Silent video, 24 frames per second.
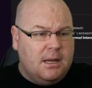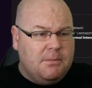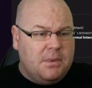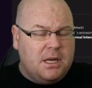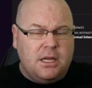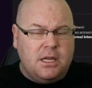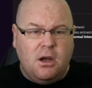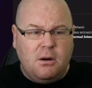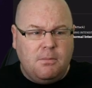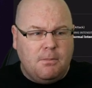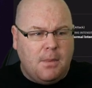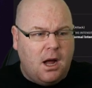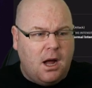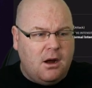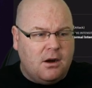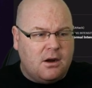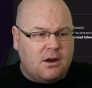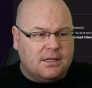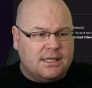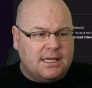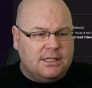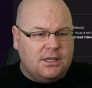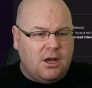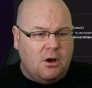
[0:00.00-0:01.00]
The young
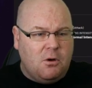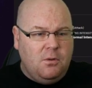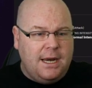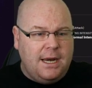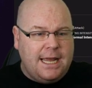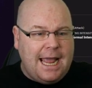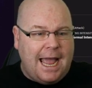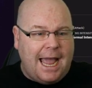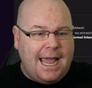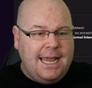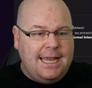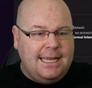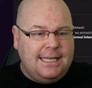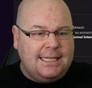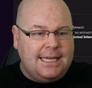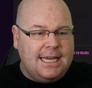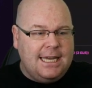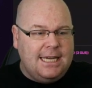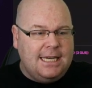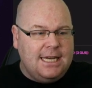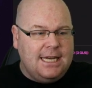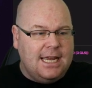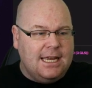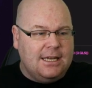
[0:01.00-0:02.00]
Marcos is only
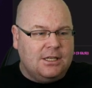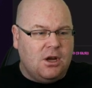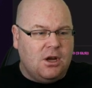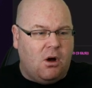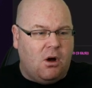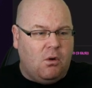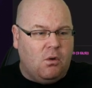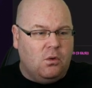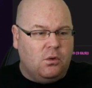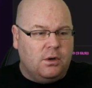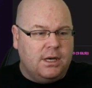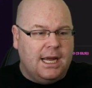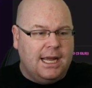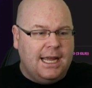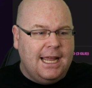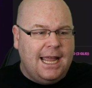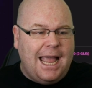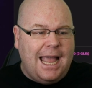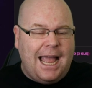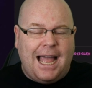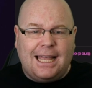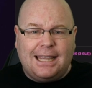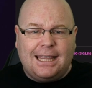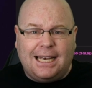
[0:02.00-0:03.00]
eighteen years old.
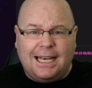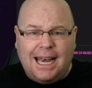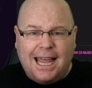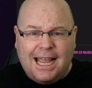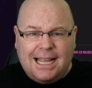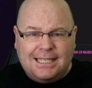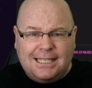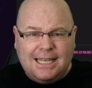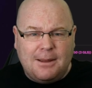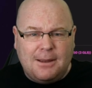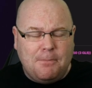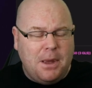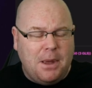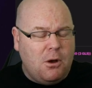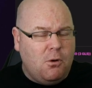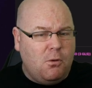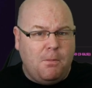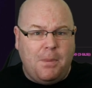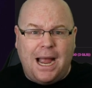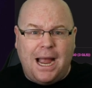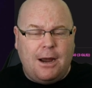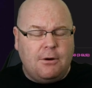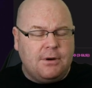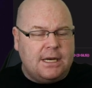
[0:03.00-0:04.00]
Athletic
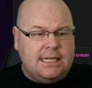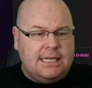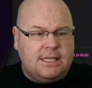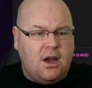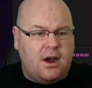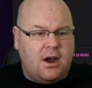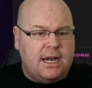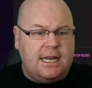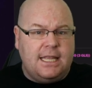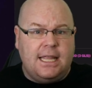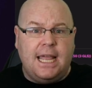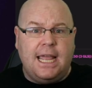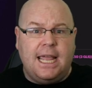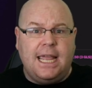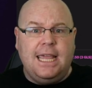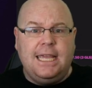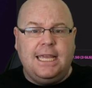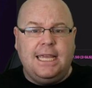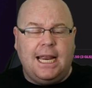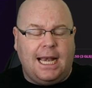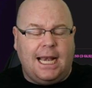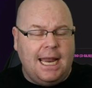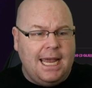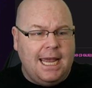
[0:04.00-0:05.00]
Bilbao decided that he
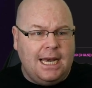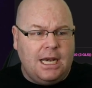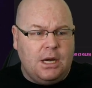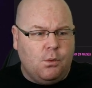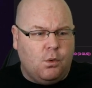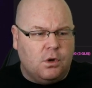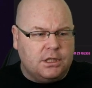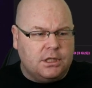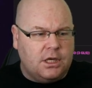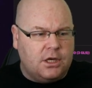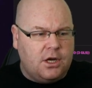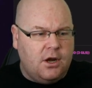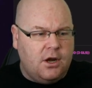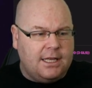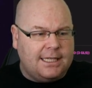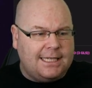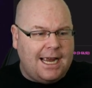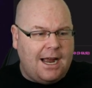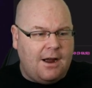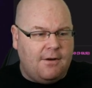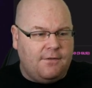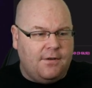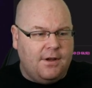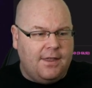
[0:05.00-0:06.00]
clearly wasn't cut
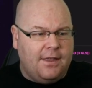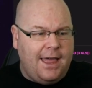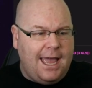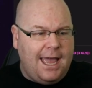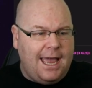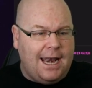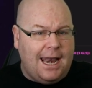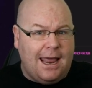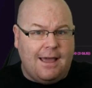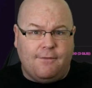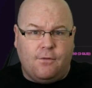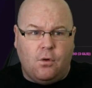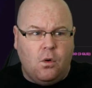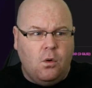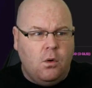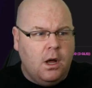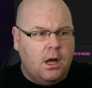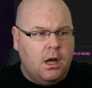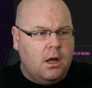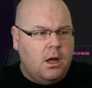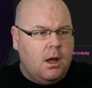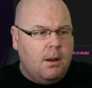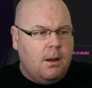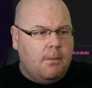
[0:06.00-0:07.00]
out for their level,
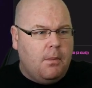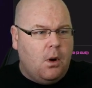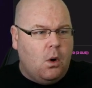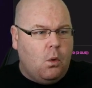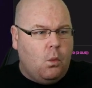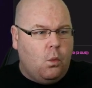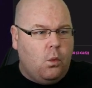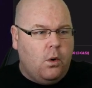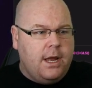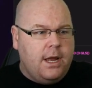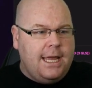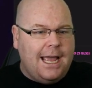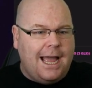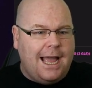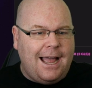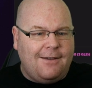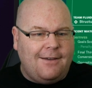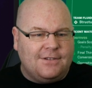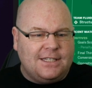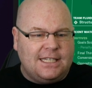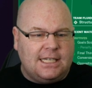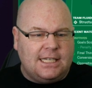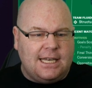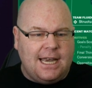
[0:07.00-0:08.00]
but we
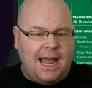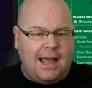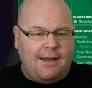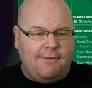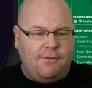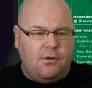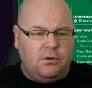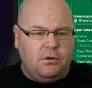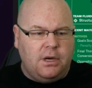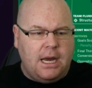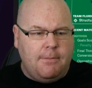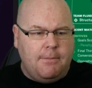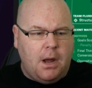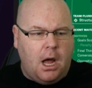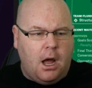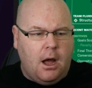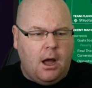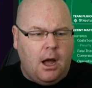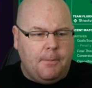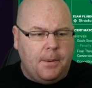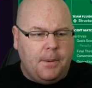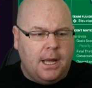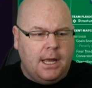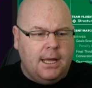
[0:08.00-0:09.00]
have snaffled him
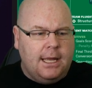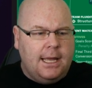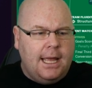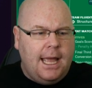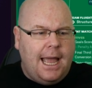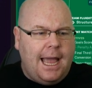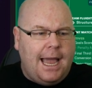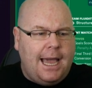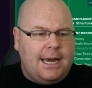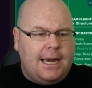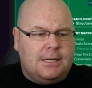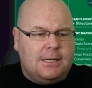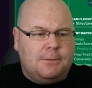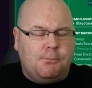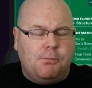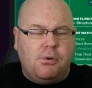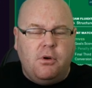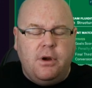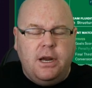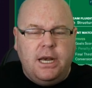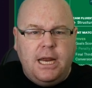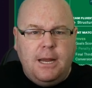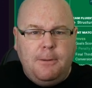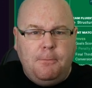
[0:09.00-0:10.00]
up and is
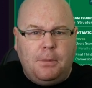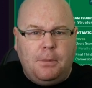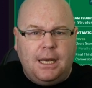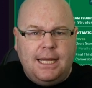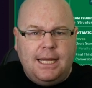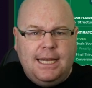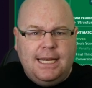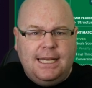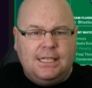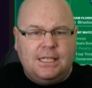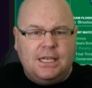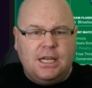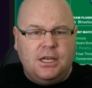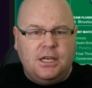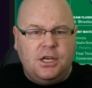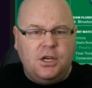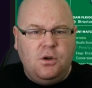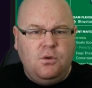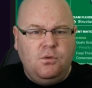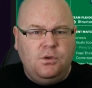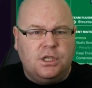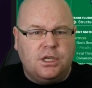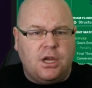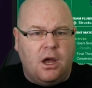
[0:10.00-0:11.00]
pretty pleased to
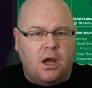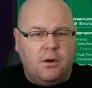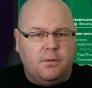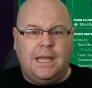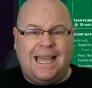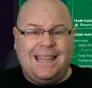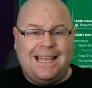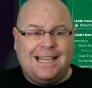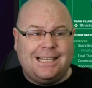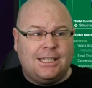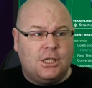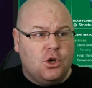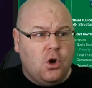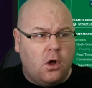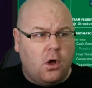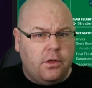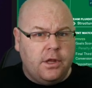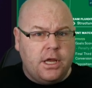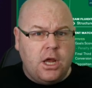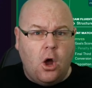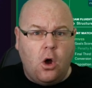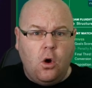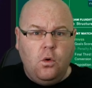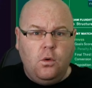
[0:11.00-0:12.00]
do so. And that's not
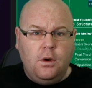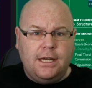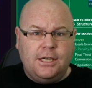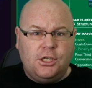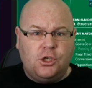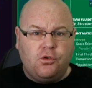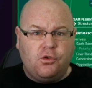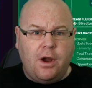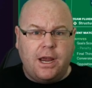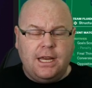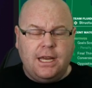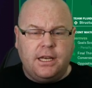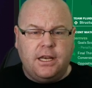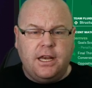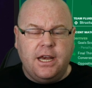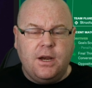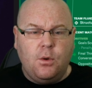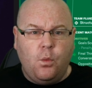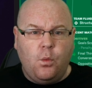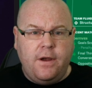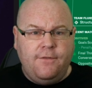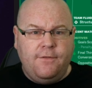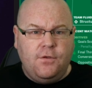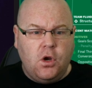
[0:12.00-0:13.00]
the only
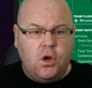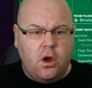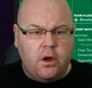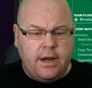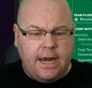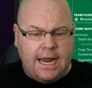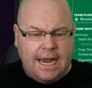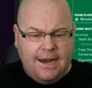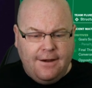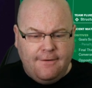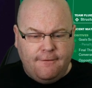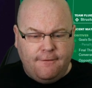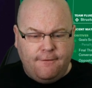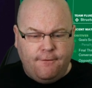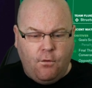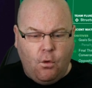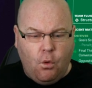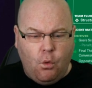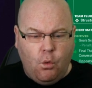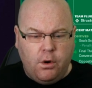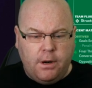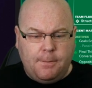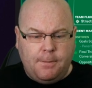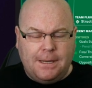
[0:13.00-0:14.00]
strengthening we've done in
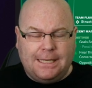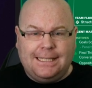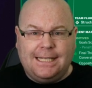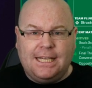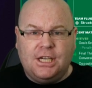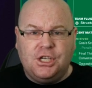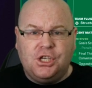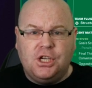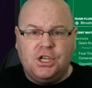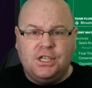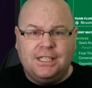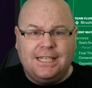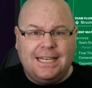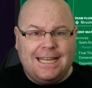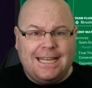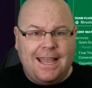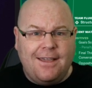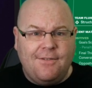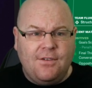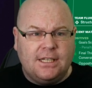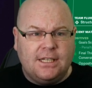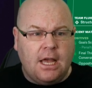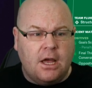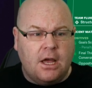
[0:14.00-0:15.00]
forward positions. To
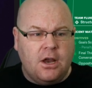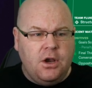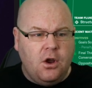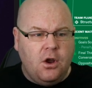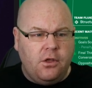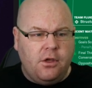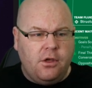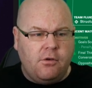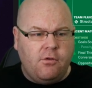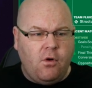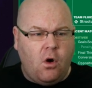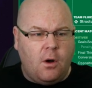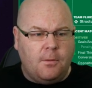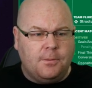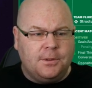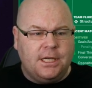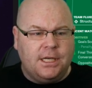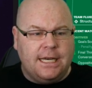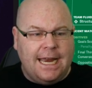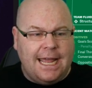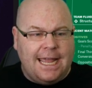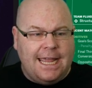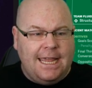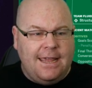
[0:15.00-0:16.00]
give us another
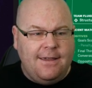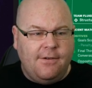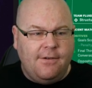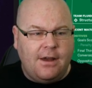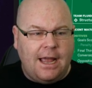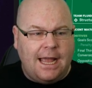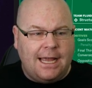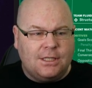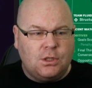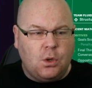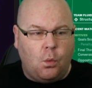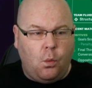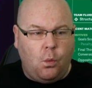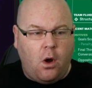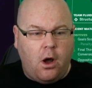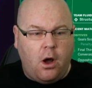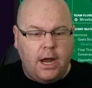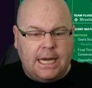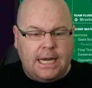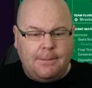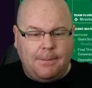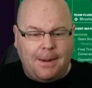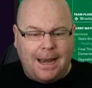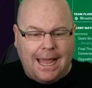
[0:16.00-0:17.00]
option, either as a
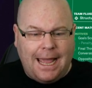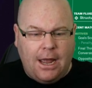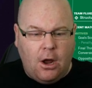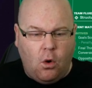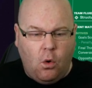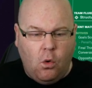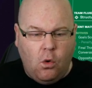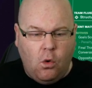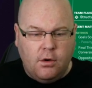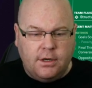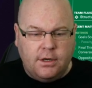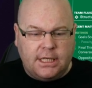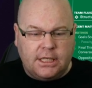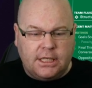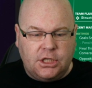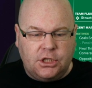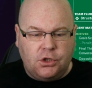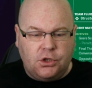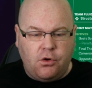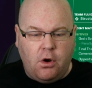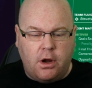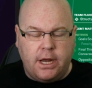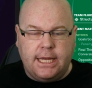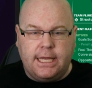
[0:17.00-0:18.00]
wide player or
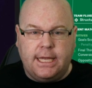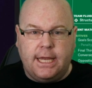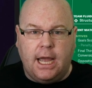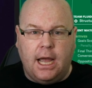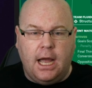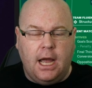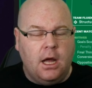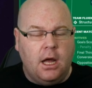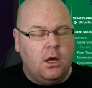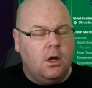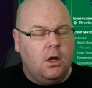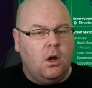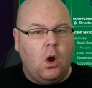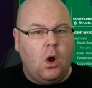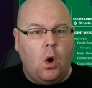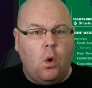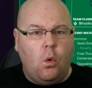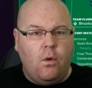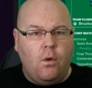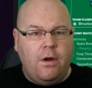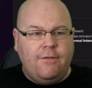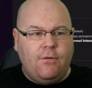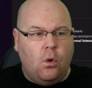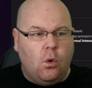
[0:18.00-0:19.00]
striker,
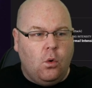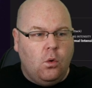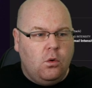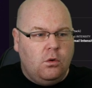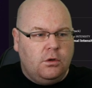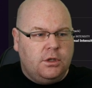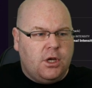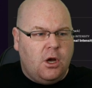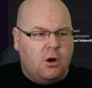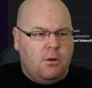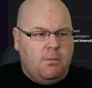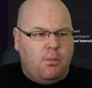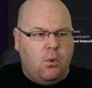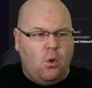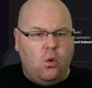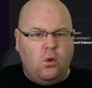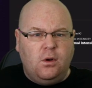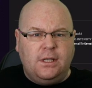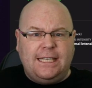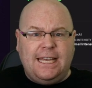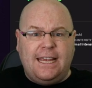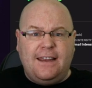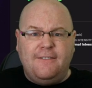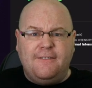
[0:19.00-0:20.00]
we've also
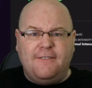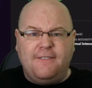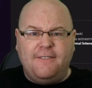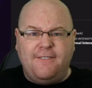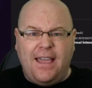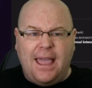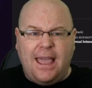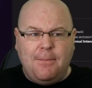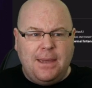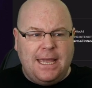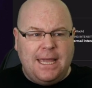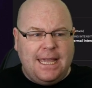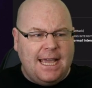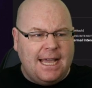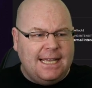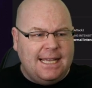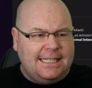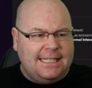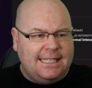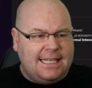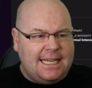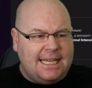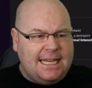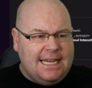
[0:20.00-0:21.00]
bought in Femi
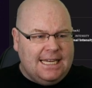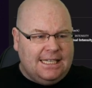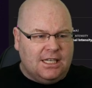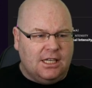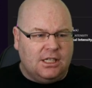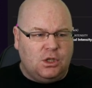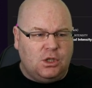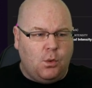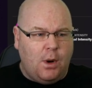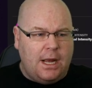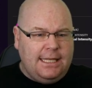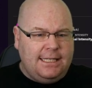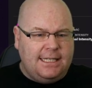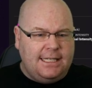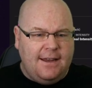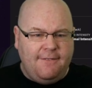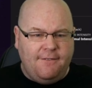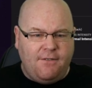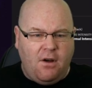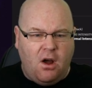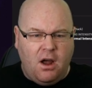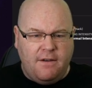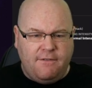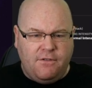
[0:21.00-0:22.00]
Azeez, a
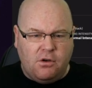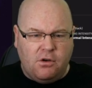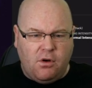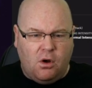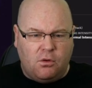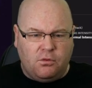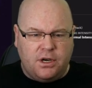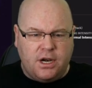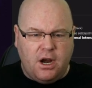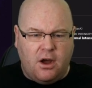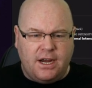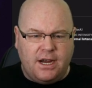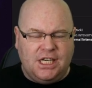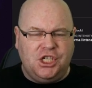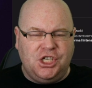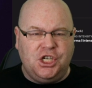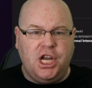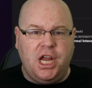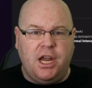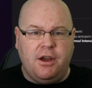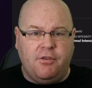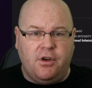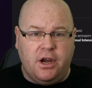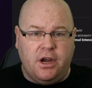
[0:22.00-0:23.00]
twenty-five-year-old
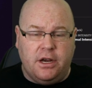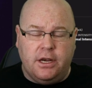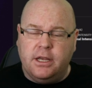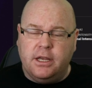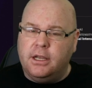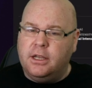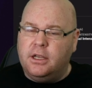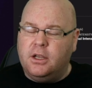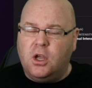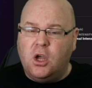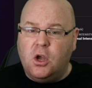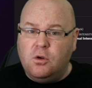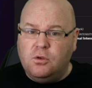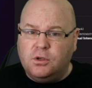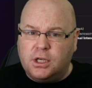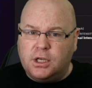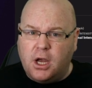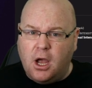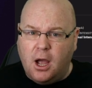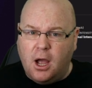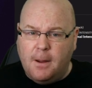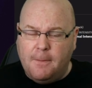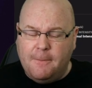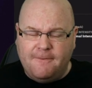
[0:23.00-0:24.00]
Nigerian who's
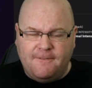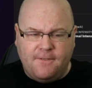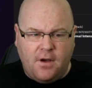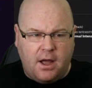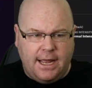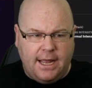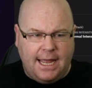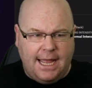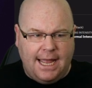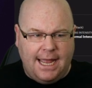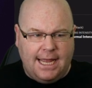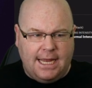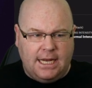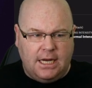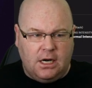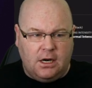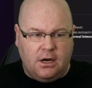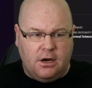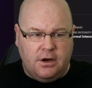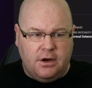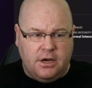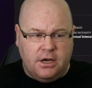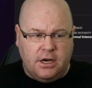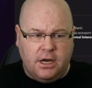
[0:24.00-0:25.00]
come via
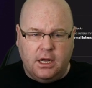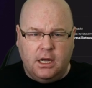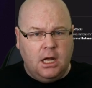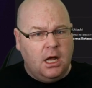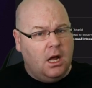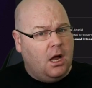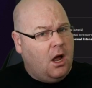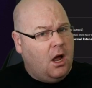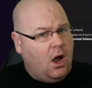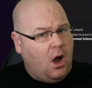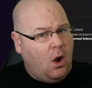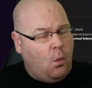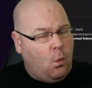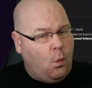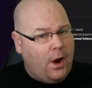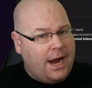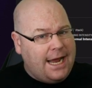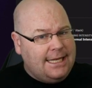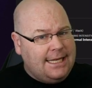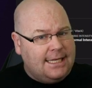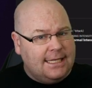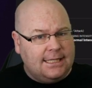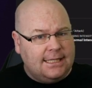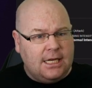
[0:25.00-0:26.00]
England. And
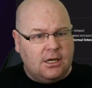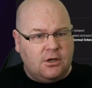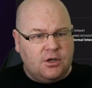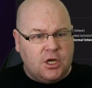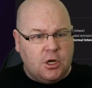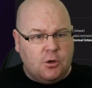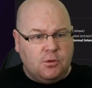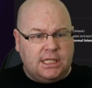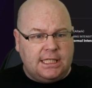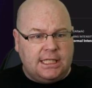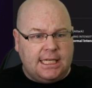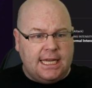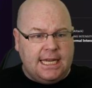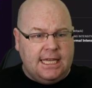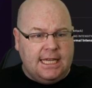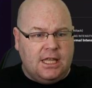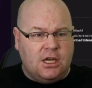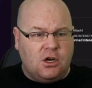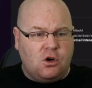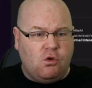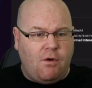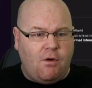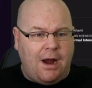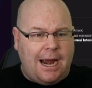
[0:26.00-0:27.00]
wait until you see
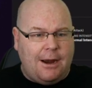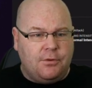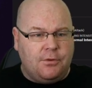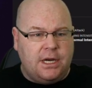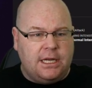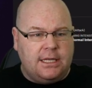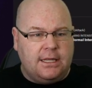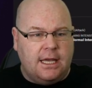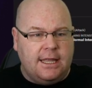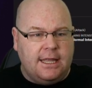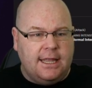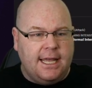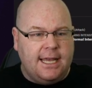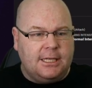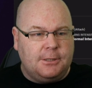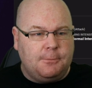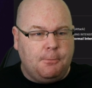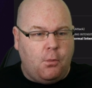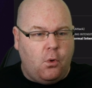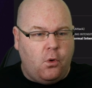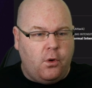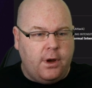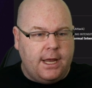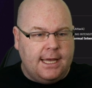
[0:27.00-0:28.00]
the grounding that this
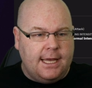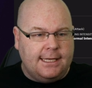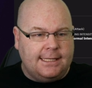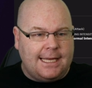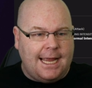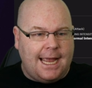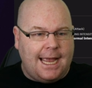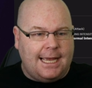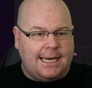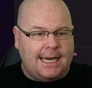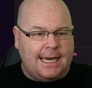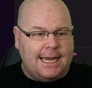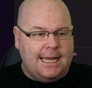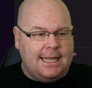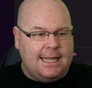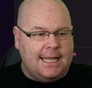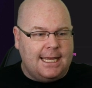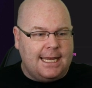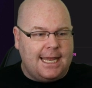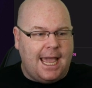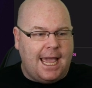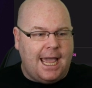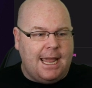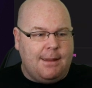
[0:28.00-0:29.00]
boy has had in
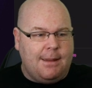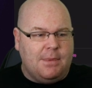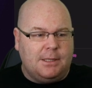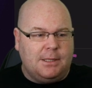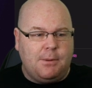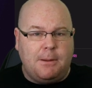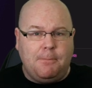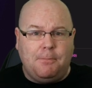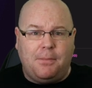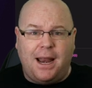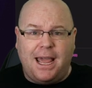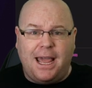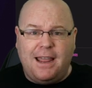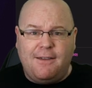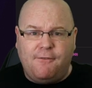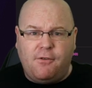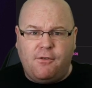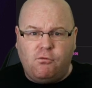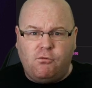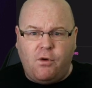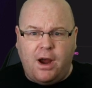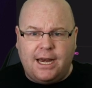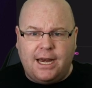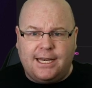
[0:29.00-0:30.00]
the game. He's been playing
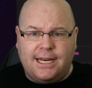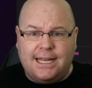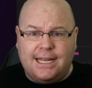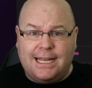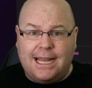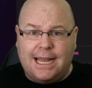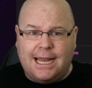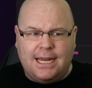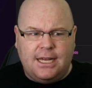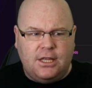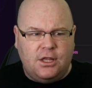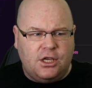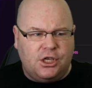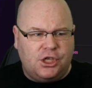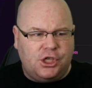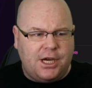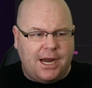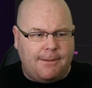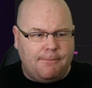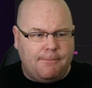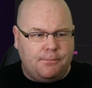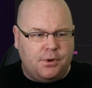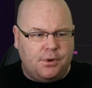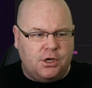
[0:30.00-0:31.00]
for Reading in the
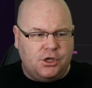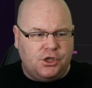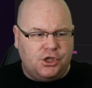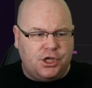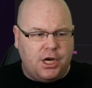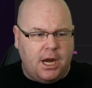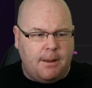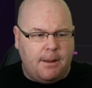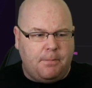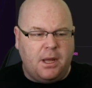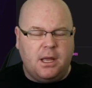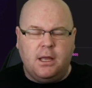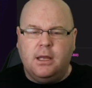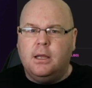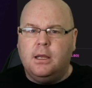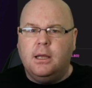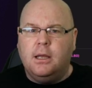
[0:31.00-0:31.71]
Championship.